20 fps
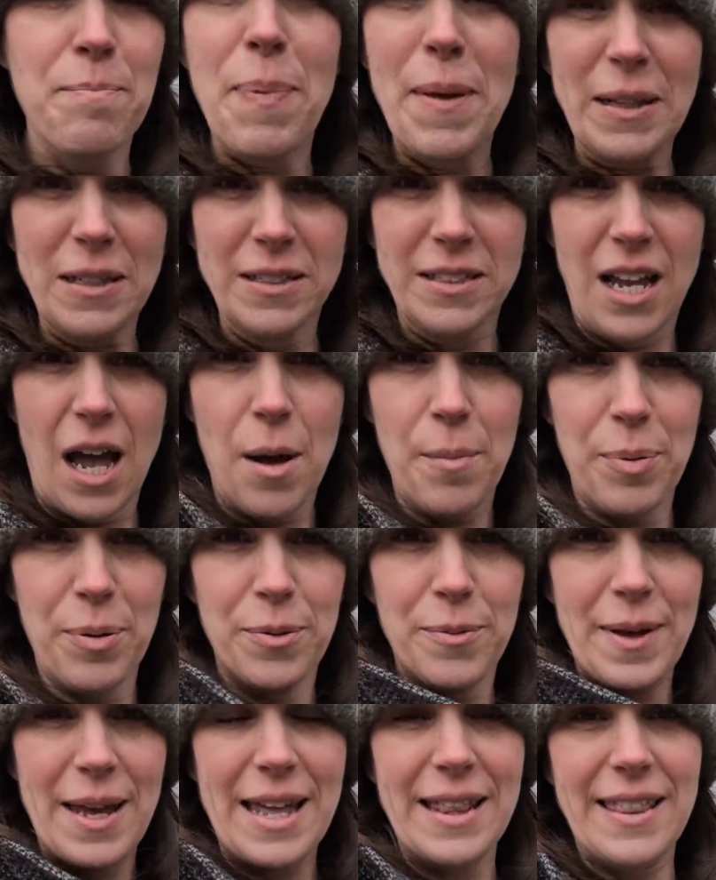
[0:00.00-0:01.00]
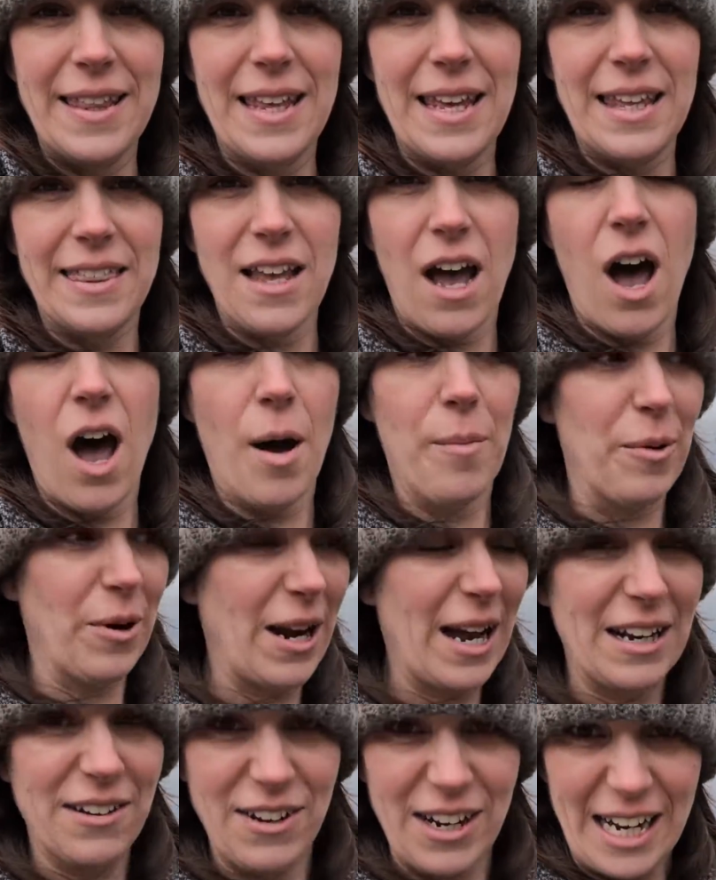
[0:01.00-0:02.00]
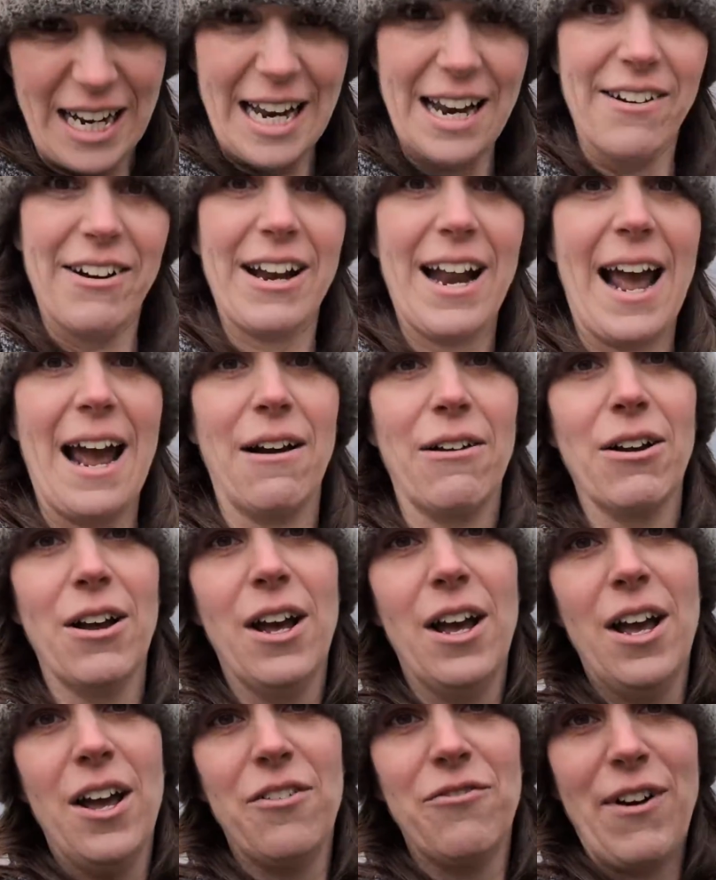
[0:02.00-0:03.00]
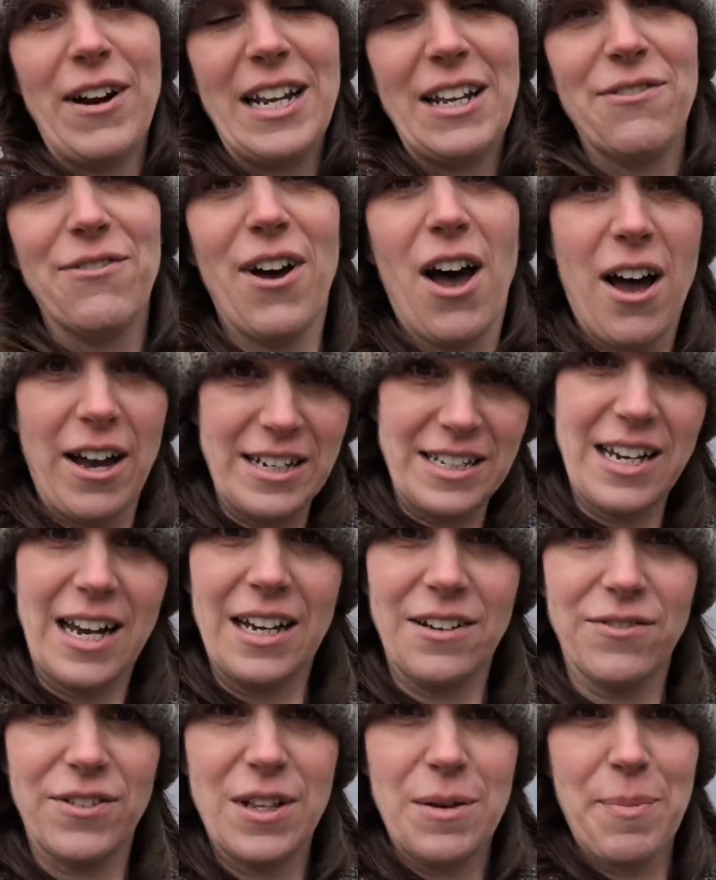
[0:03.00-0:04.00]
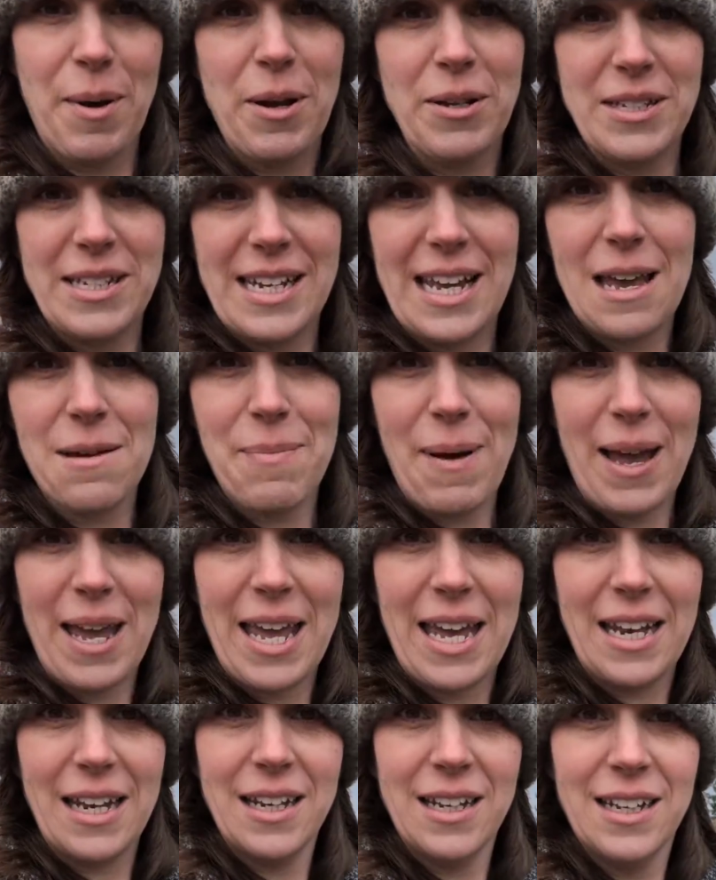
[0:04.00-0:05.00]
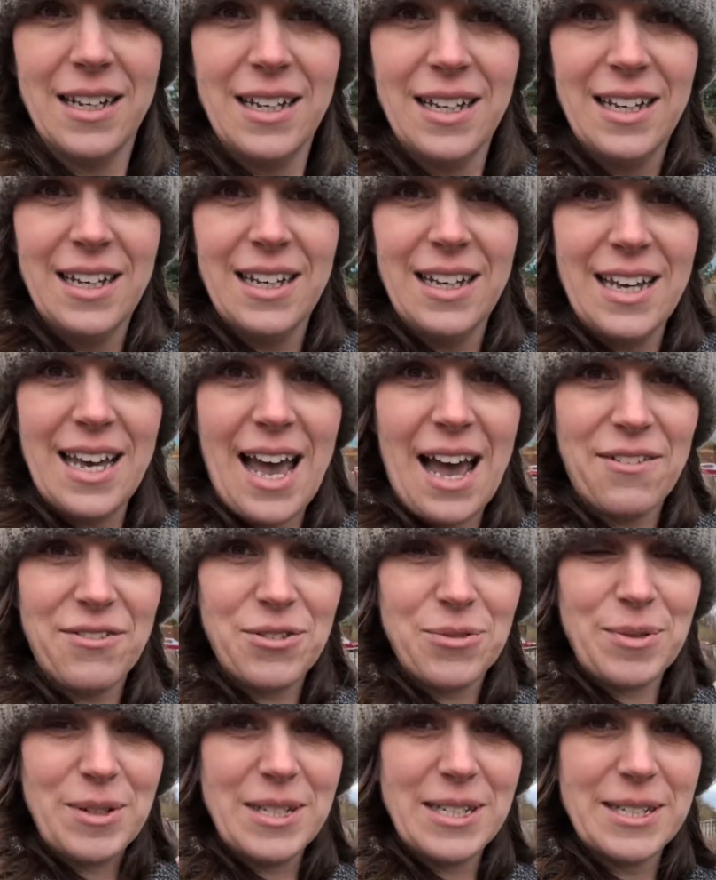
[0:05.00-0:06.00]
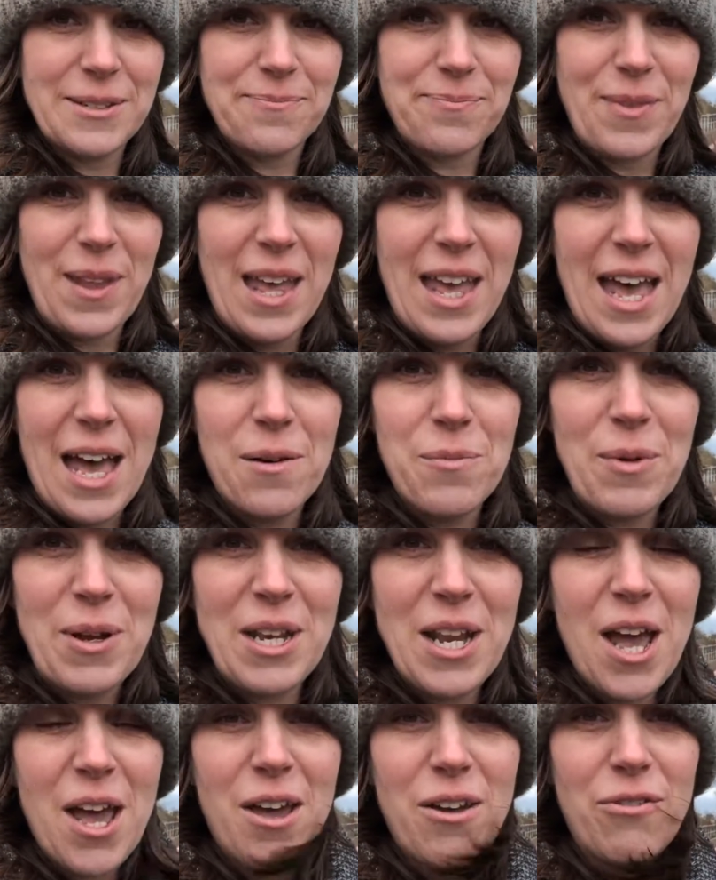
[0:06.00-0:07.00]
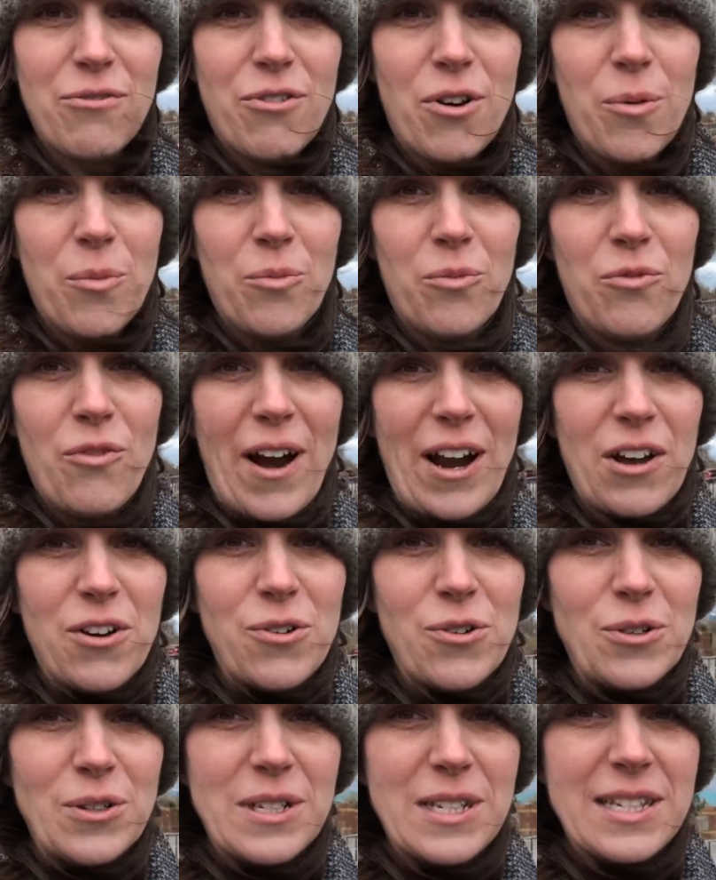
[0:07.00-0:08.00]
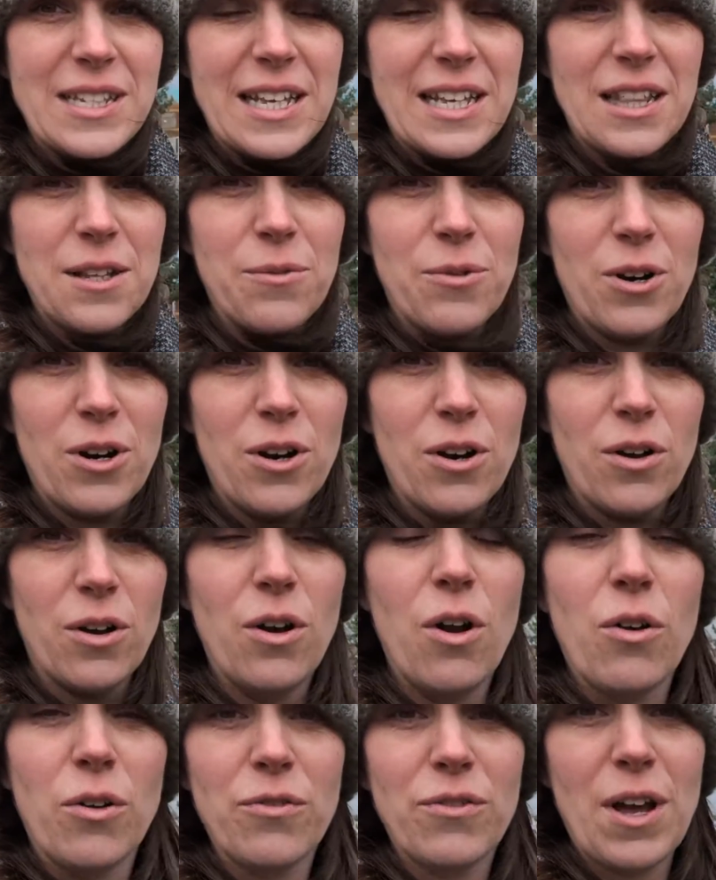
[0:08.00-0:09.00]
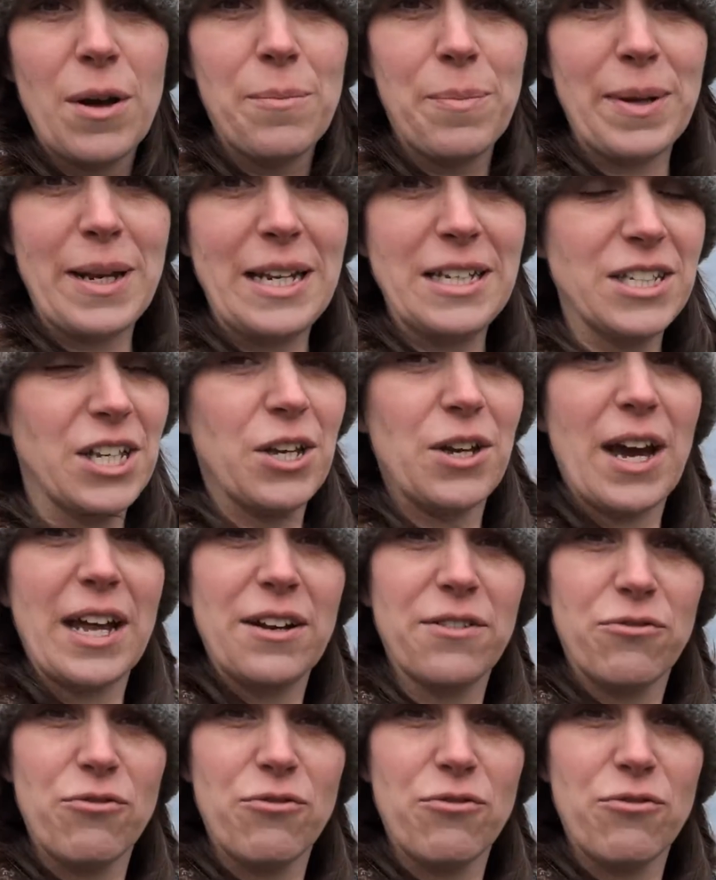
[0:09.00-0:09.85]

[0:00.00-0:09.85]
build up in the harbour and kind of clear it out, ready for high tide for the boats to get back in afterwards. And we know from records that there were a lot of companies who kind